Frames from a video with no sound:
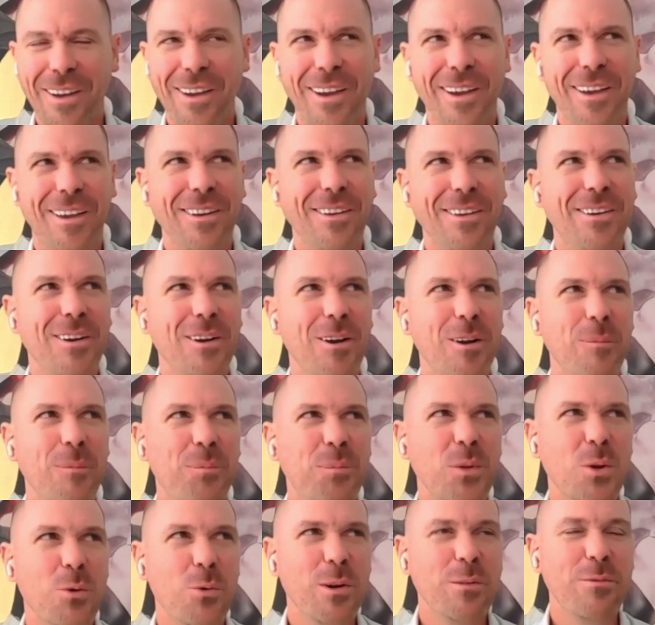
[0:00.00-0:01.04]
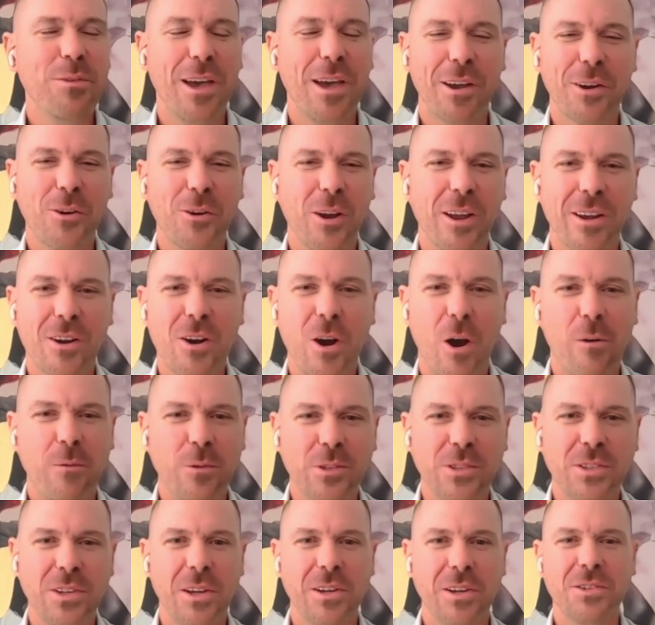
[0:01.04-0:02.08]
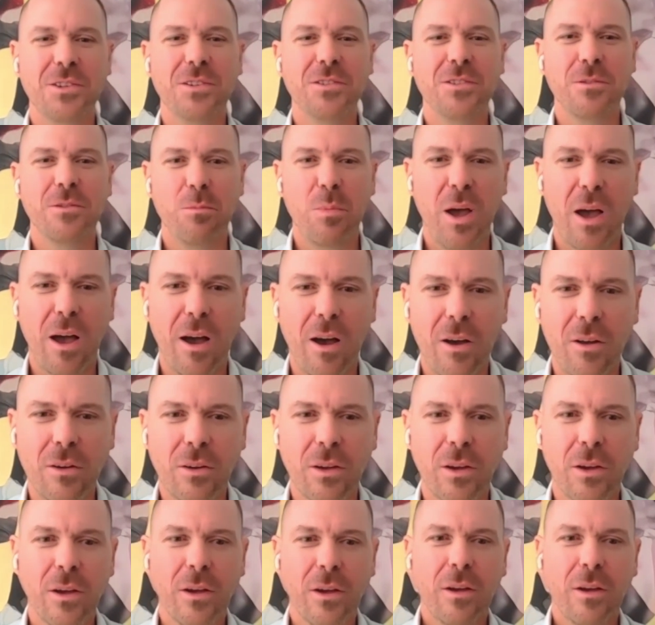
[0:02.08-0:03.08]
And we've had great conversations about,